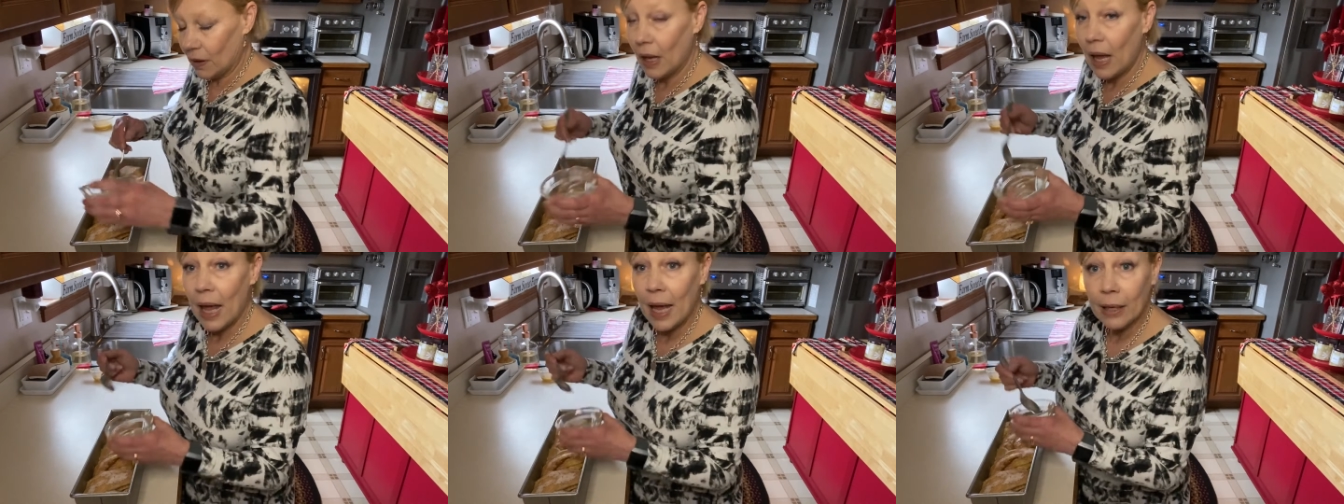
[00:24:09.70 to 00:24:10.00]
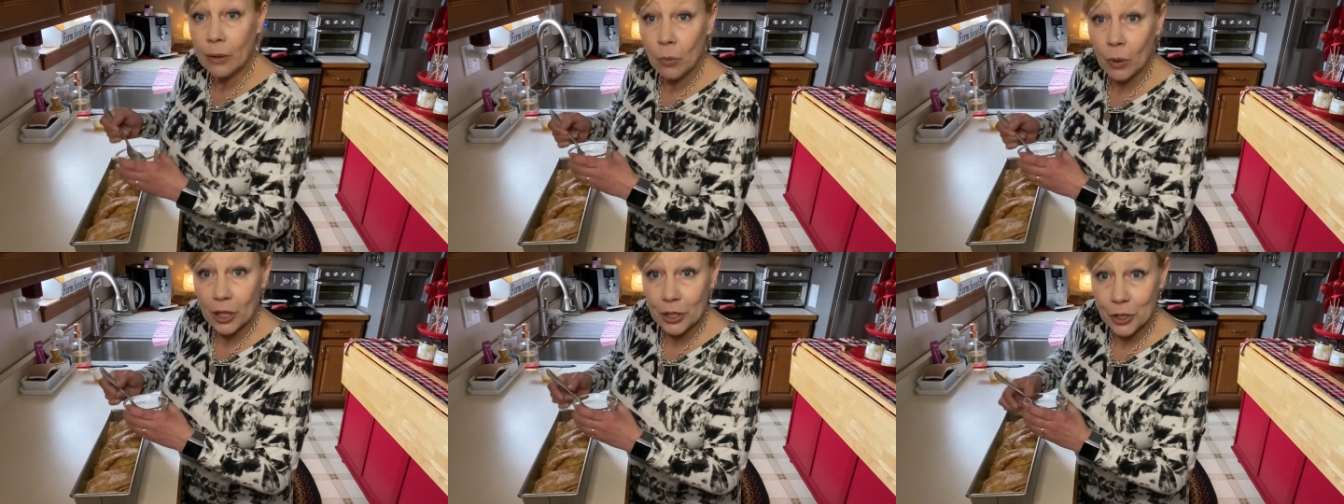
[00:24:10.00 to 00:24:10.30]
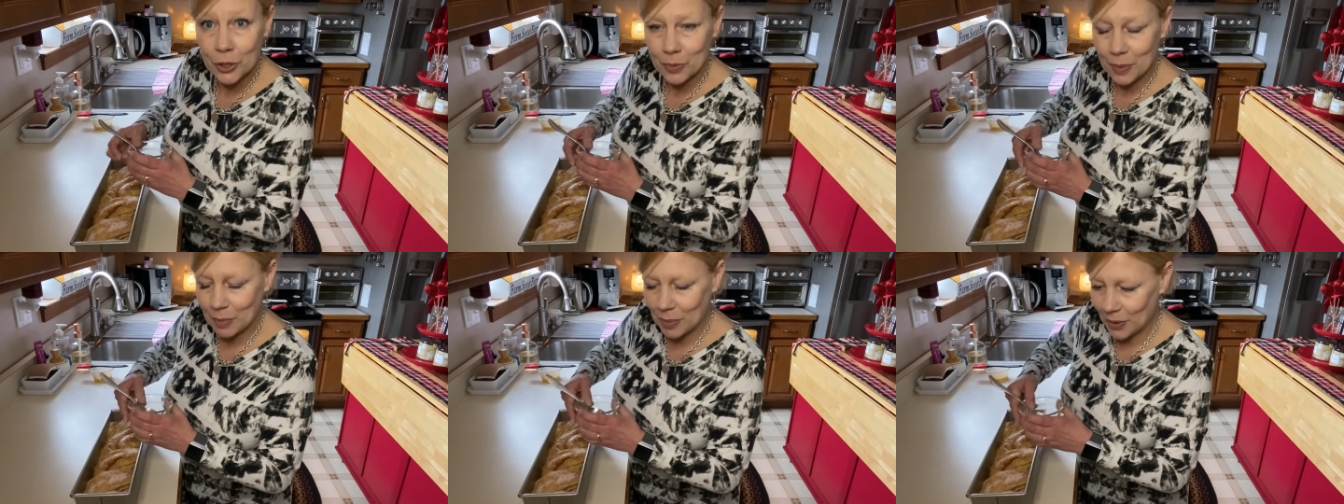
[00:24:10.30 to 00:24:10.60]
egg
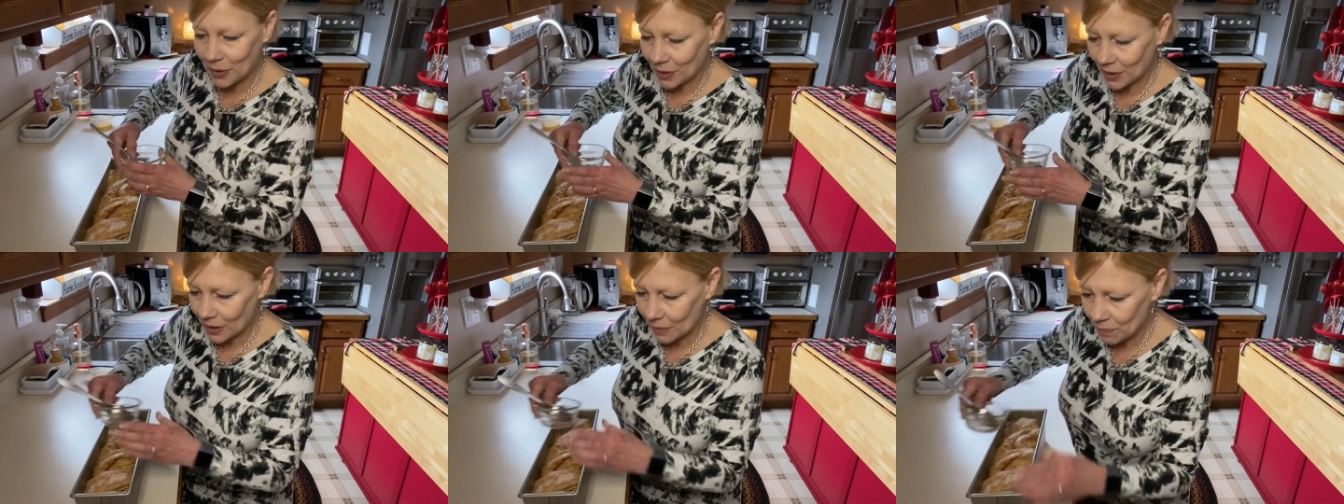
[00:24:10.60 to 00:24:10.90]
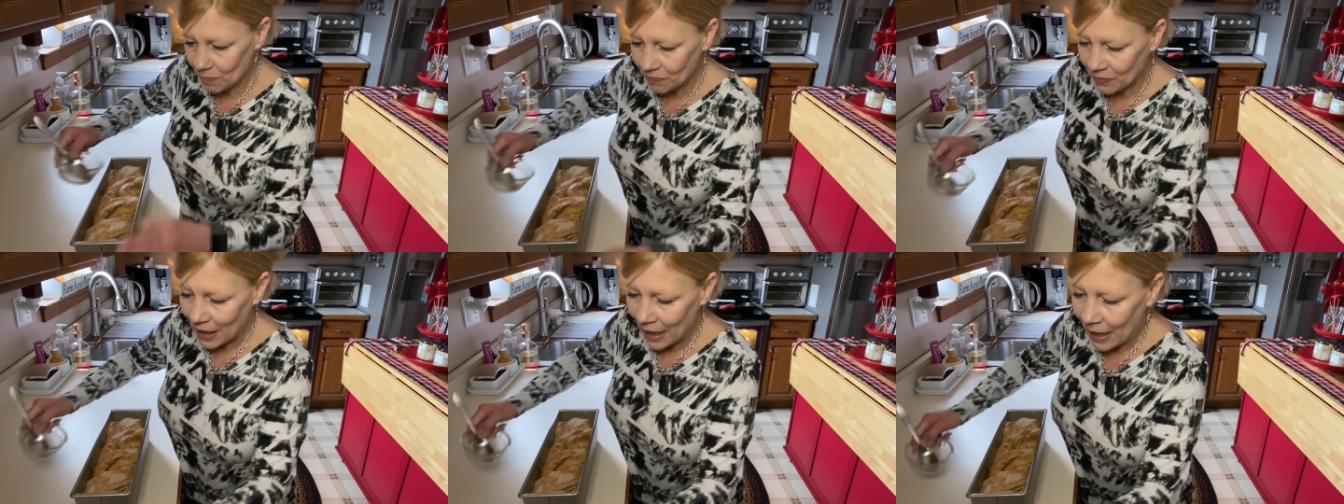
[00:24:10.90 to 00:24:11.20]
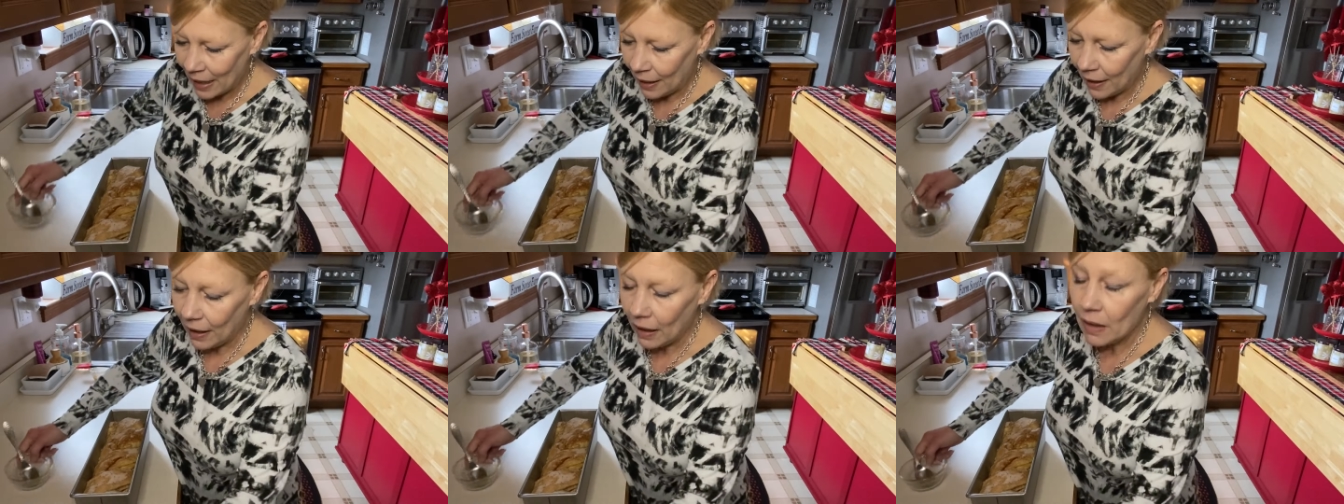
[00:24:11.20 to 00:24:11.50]
wash we put on.
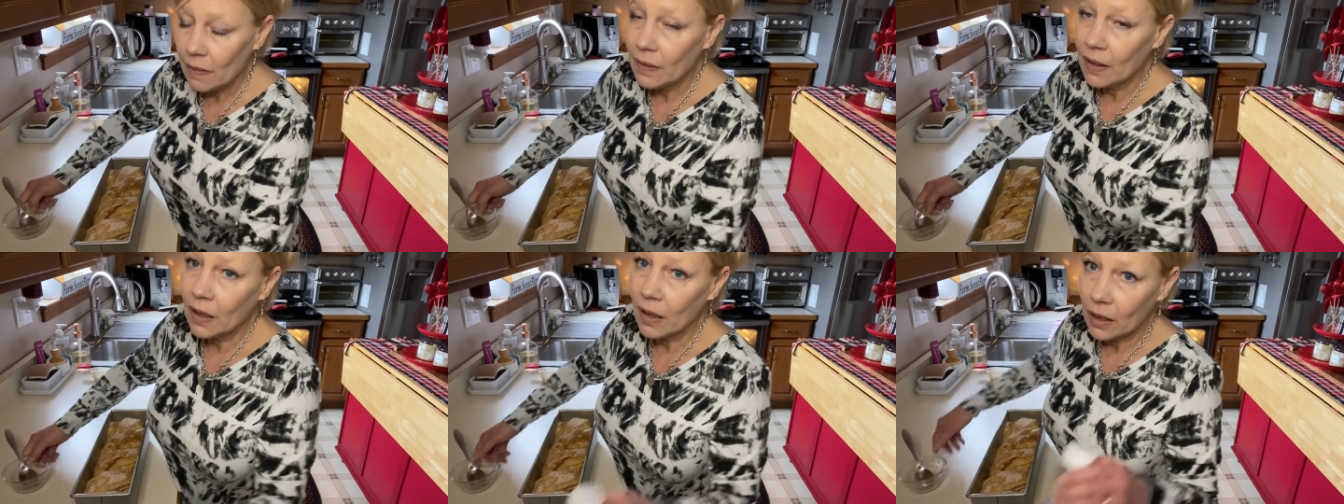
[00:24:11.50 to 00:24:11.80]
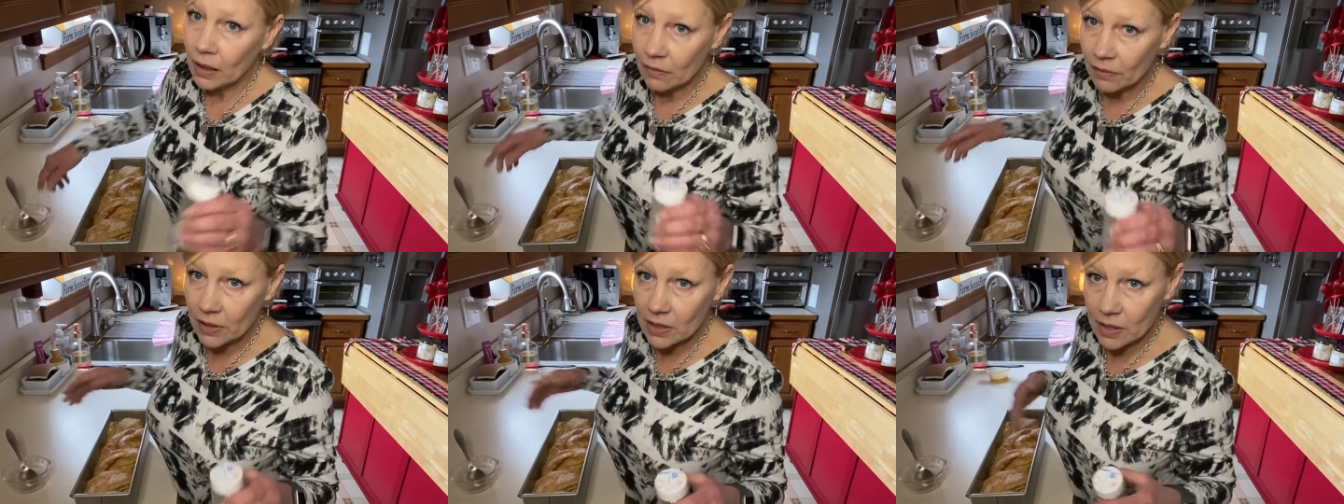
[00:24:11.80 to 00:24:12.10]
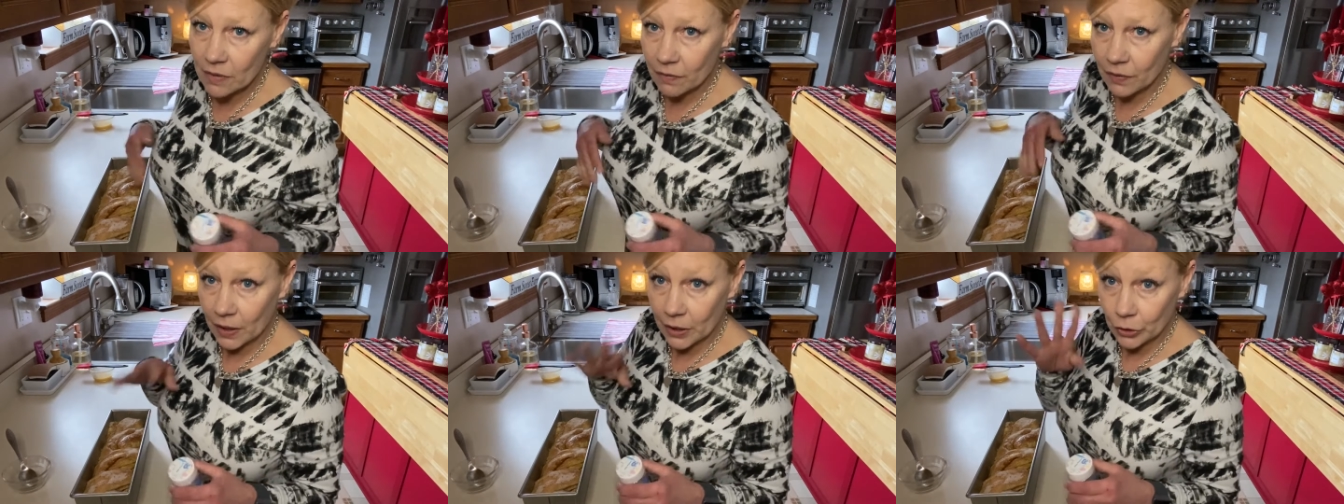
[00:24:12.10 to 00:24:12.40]
And then kind of as
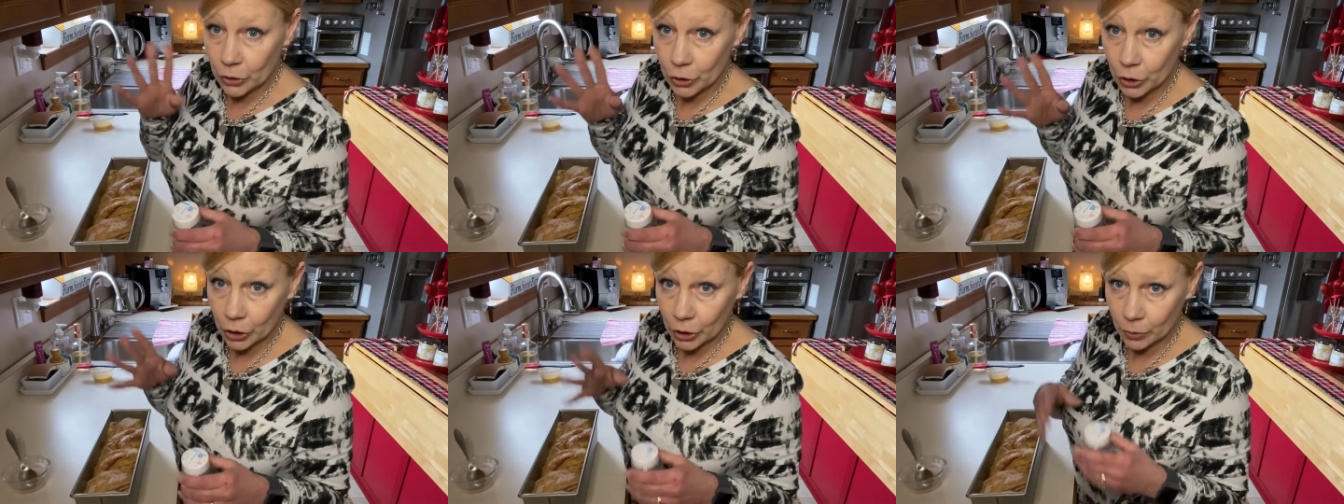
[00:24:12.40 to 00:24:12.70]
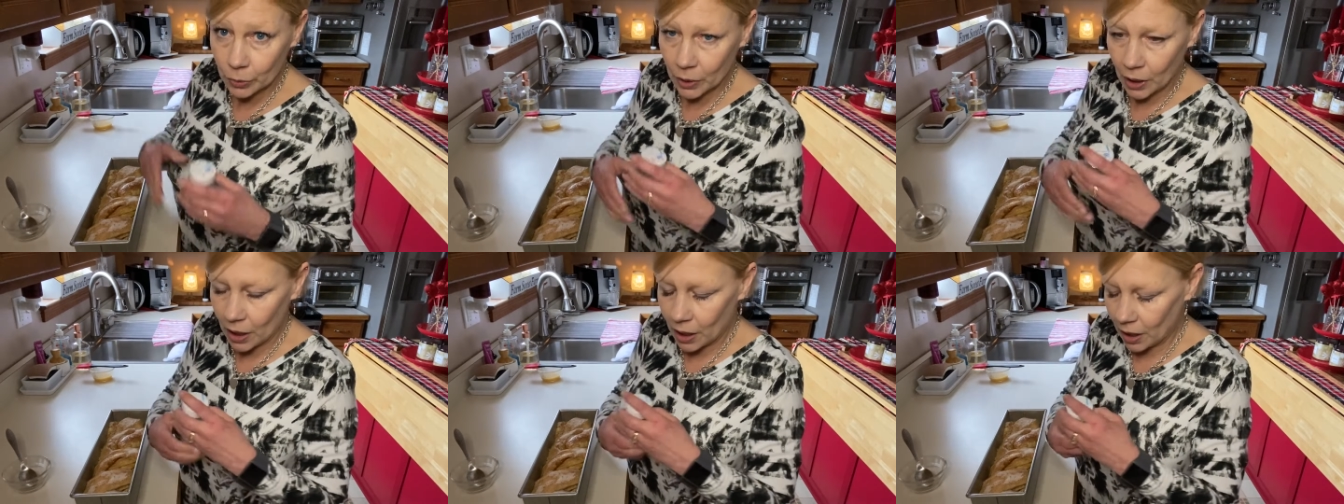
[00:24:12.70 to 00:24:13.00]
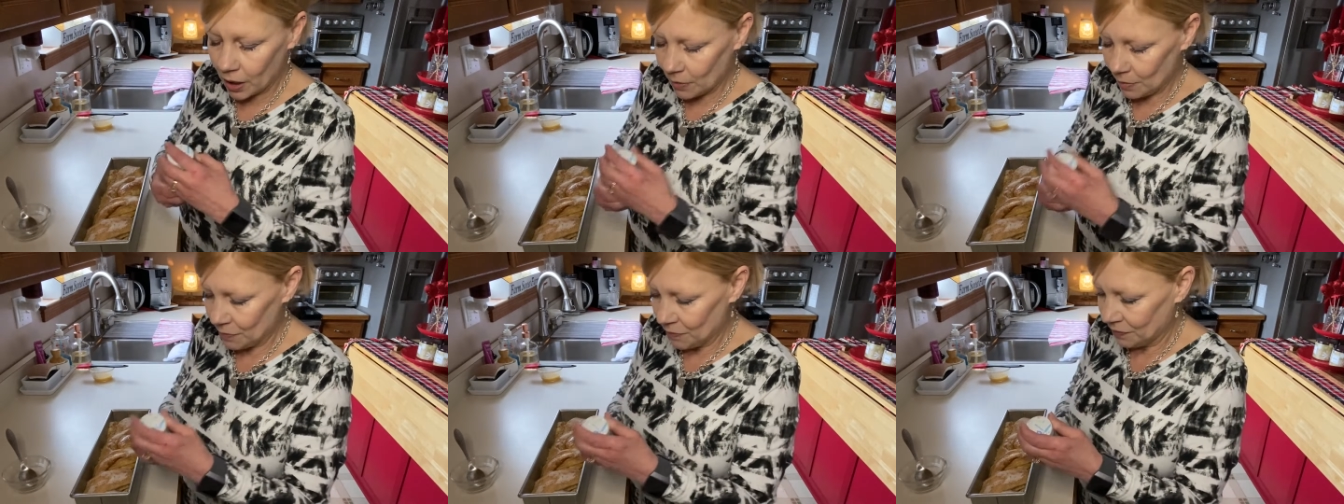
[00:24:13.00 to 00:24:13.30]
a final hurrah,